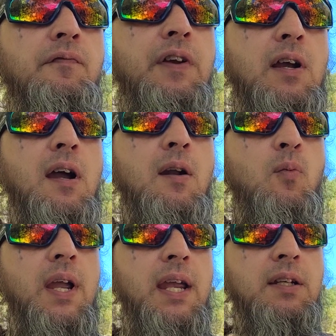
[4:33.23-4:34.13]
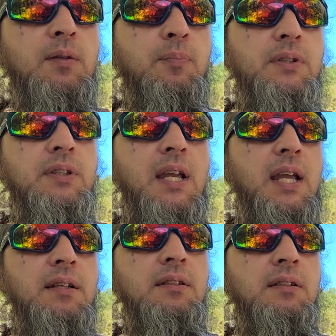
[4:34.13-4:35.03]
figure out a way to put
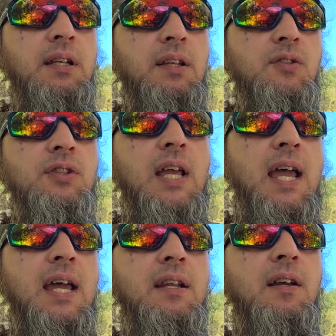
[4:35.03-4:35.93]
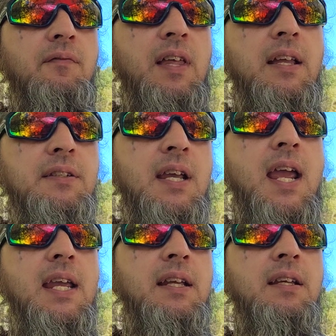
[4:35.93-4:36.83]
that inside of that
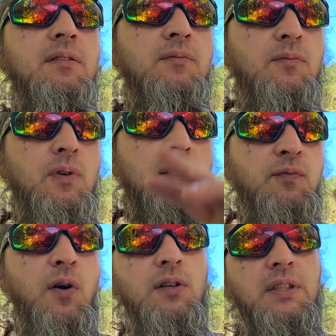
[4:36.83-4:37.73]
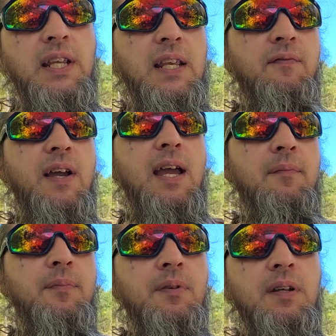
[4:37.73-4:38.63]
tank as far as the
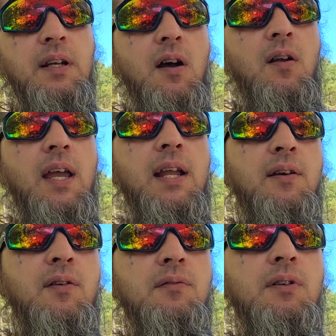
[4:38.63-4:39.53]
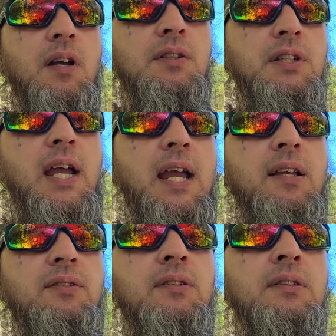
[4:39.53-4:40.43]
evap and all that
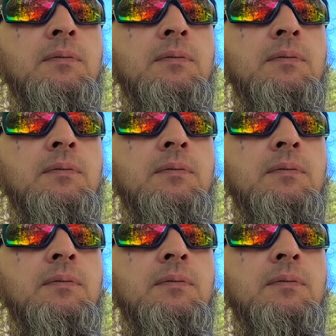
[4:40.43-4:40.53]
jazz.